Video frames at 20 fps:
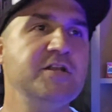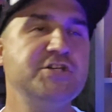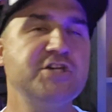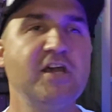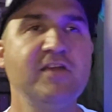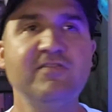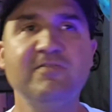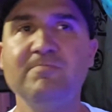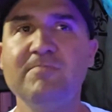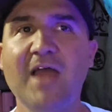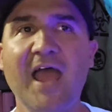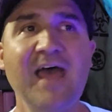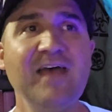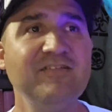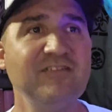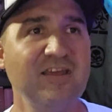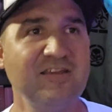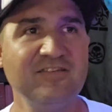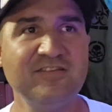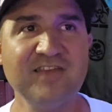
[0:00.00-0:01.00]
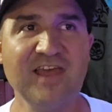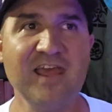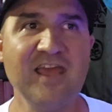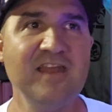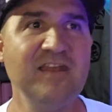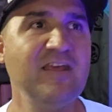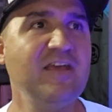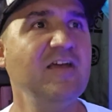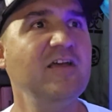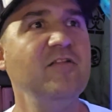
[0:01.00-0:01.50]
Just as I
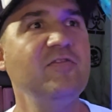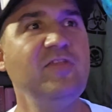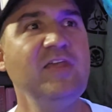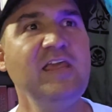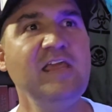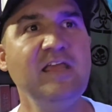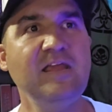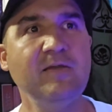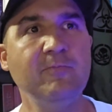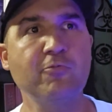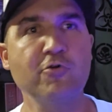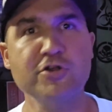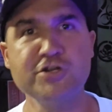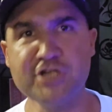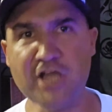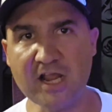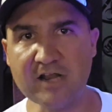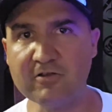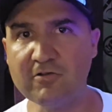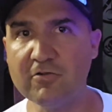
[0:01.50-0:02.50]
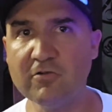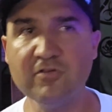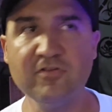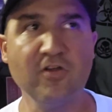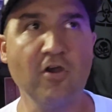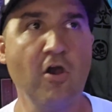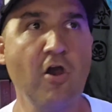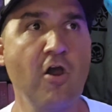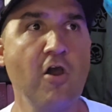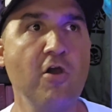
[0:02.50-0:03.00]
said, the
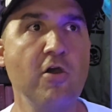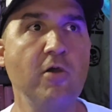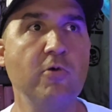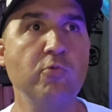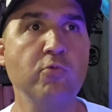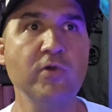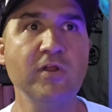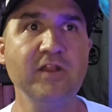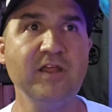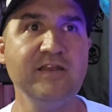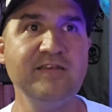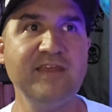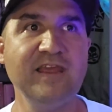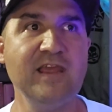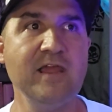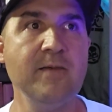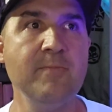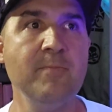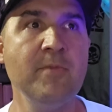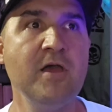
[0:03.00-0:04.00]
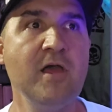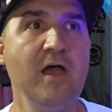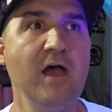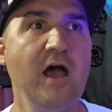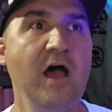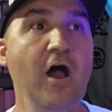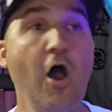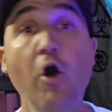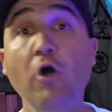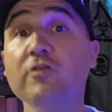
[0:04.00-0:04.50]
projectors are really dim.
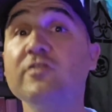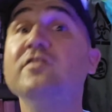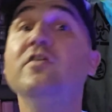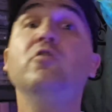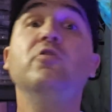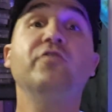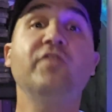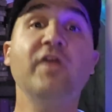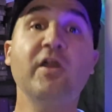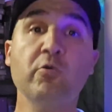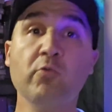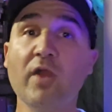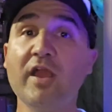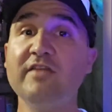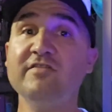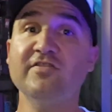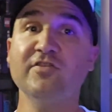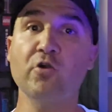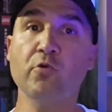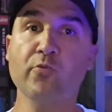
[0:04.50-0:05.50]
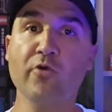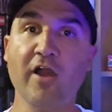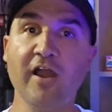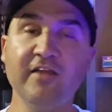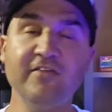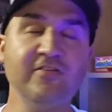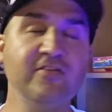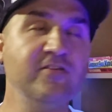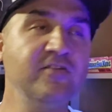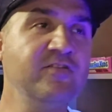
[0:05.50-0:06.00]
Also, they raised their
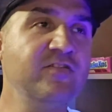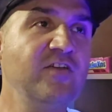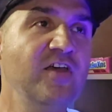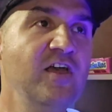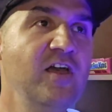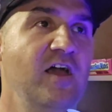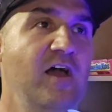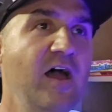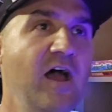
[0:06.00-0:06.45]
prices.